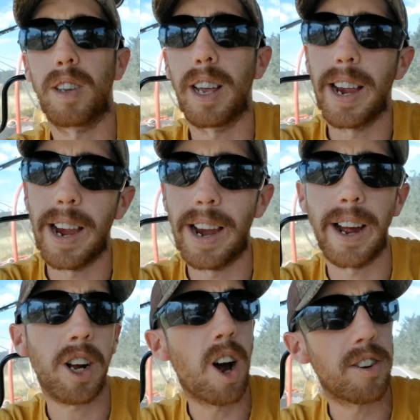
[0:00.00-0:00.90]
And I
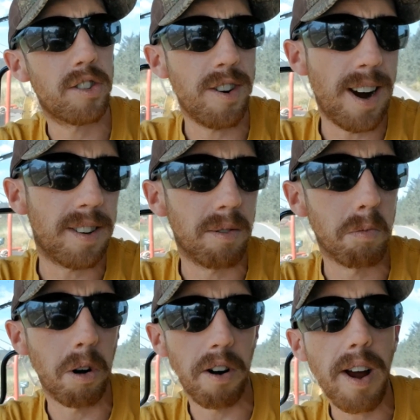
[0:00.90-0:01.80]
kind of stress and
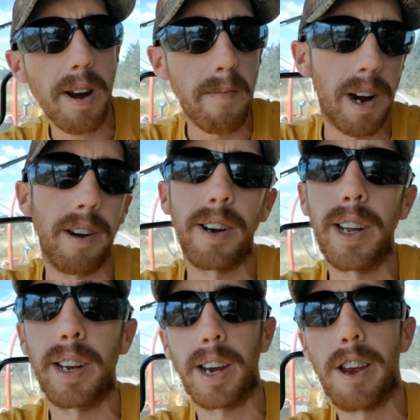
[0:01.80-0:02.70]
worry about it,
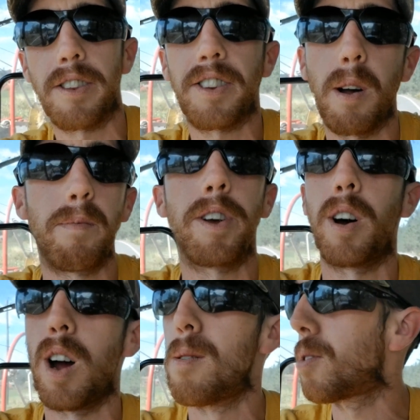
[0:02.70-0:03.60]
and
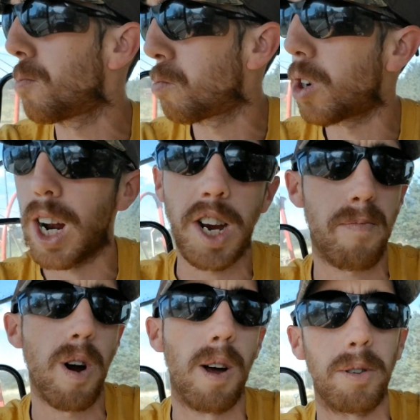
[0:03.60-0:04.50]
sometimes when I
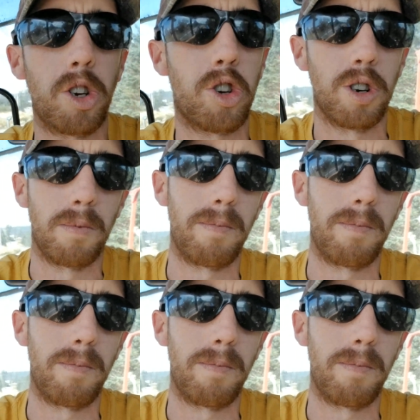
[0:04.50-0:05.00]
probably shouldn't